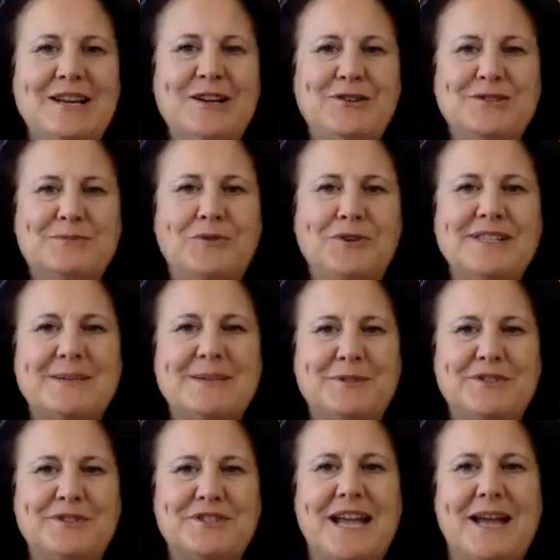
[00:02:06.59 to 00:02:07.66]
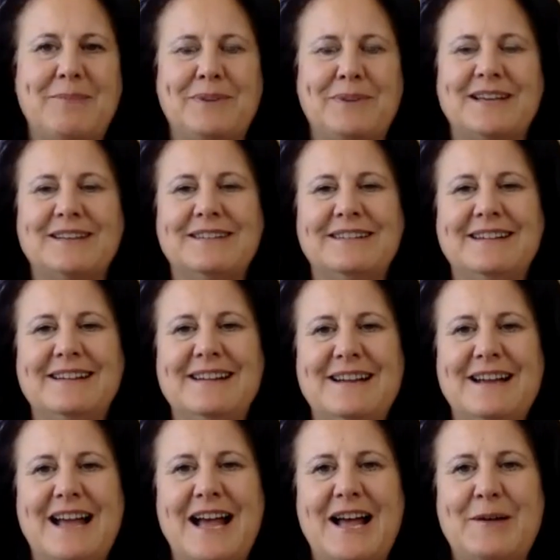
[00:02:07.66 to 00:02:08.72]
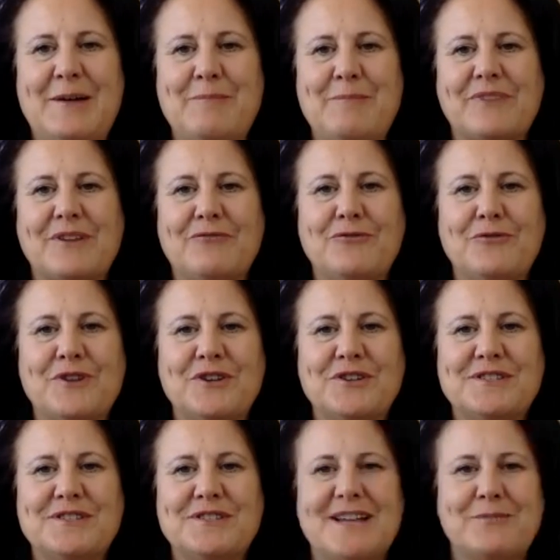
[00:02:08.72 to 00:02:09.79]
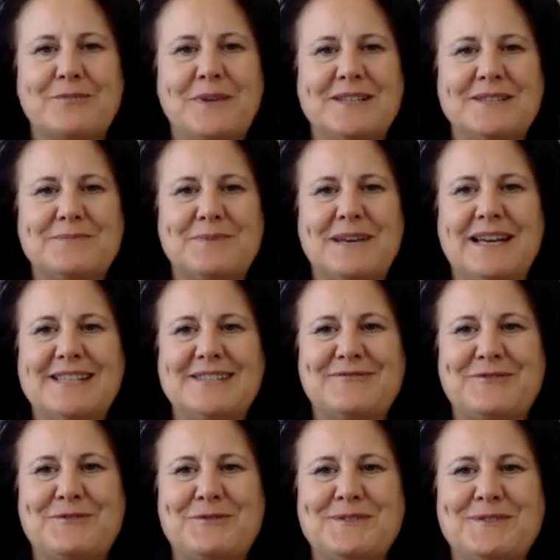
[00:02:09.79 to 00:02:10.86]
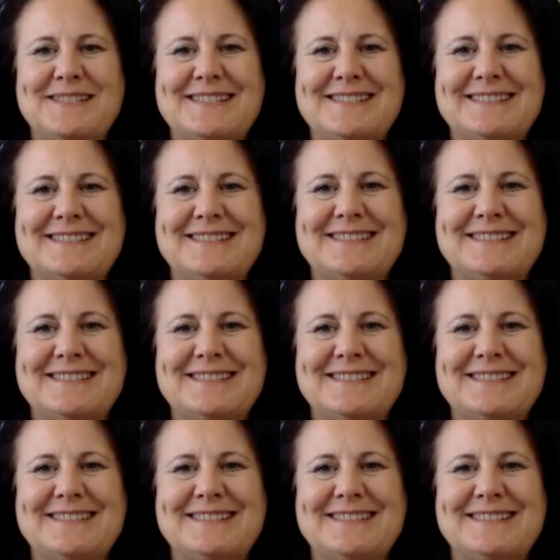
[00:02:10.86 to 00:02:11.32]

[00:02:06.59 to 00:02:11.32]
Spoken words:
who's Principal Chaplain for the New South Wales Police Force.